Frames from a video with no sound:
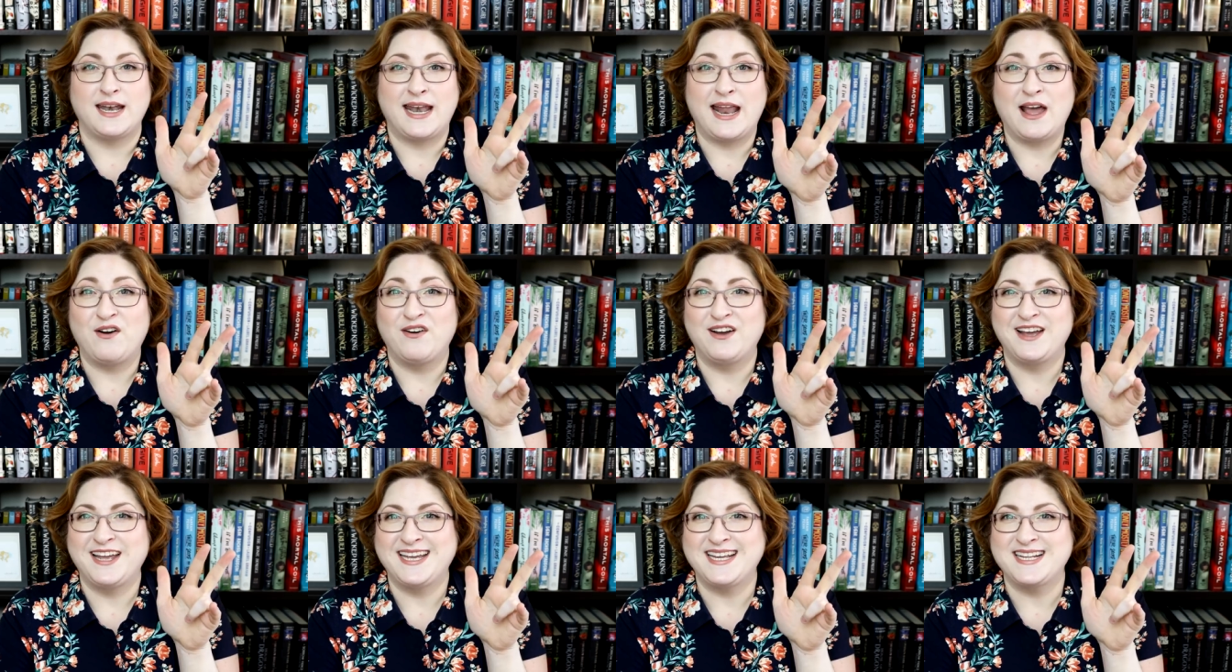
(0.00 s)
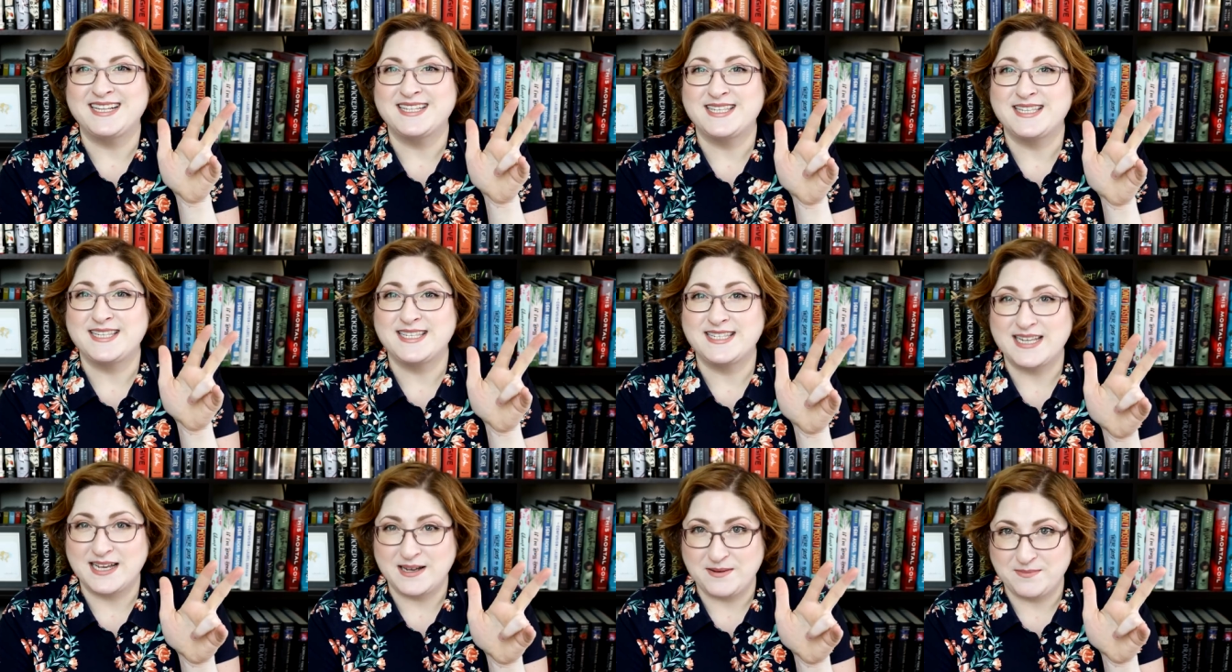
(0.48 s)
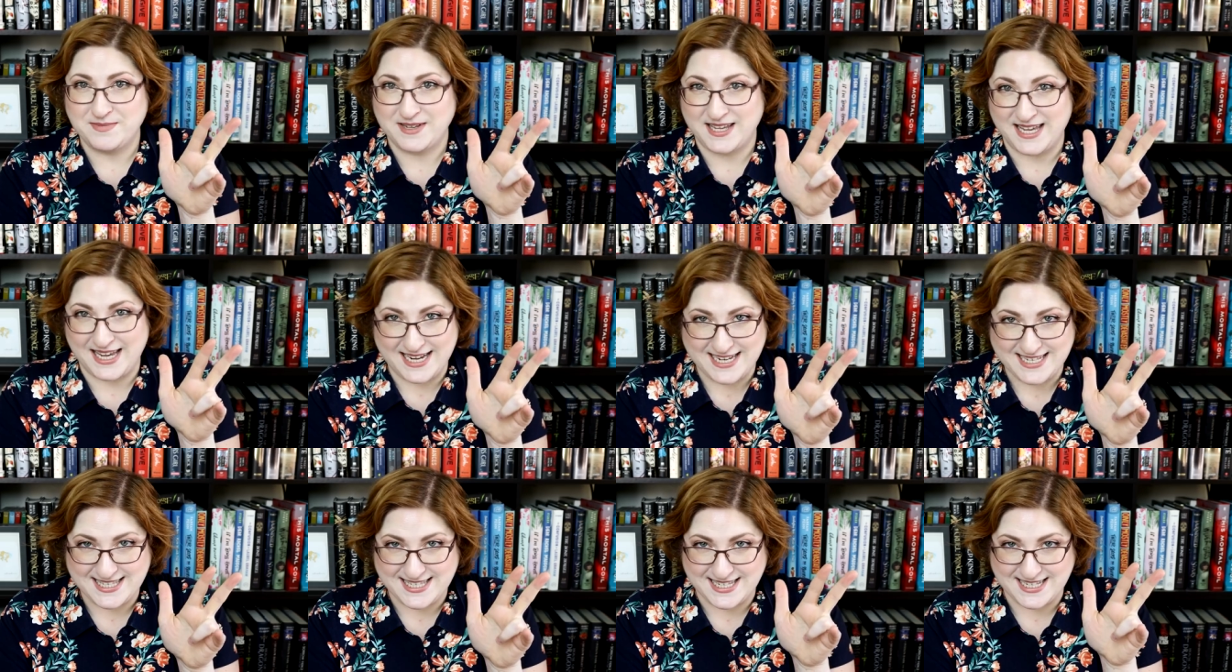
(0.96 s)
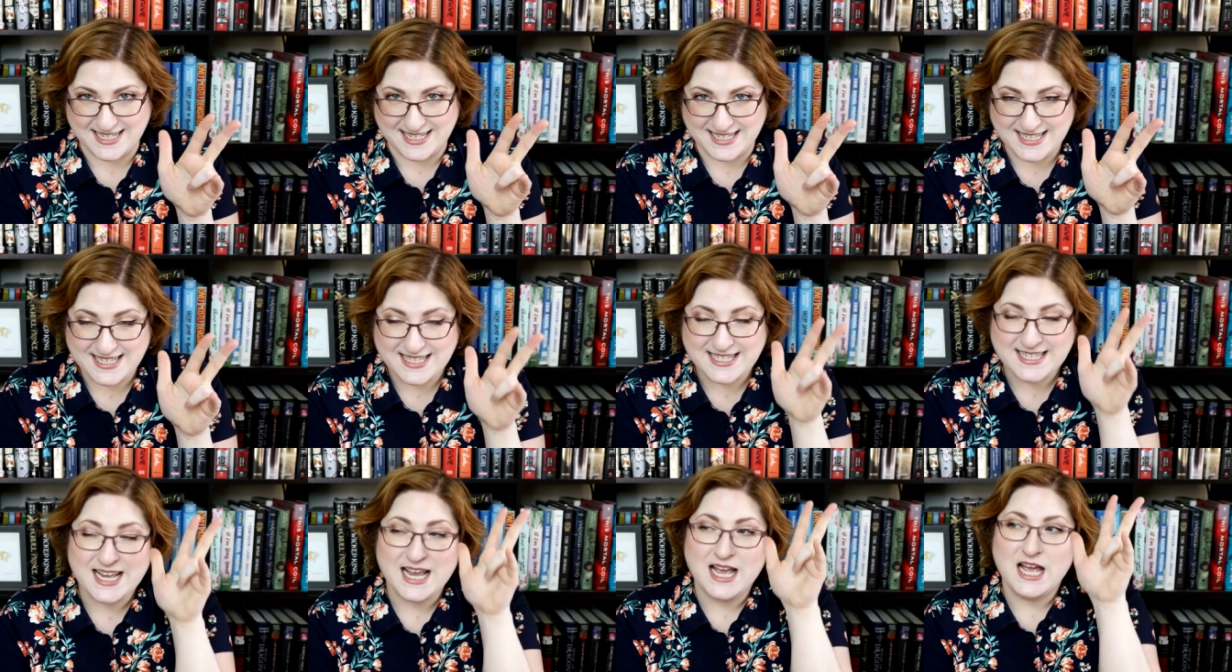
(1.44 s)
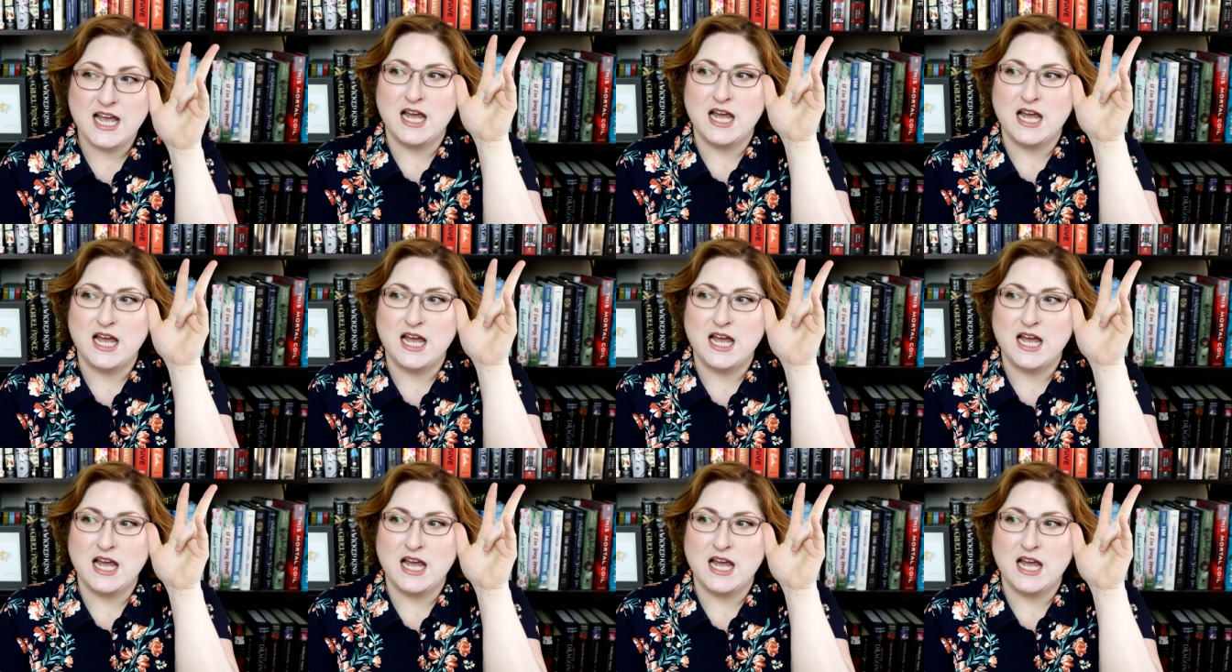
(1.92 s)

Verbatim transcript: Now, in some cases,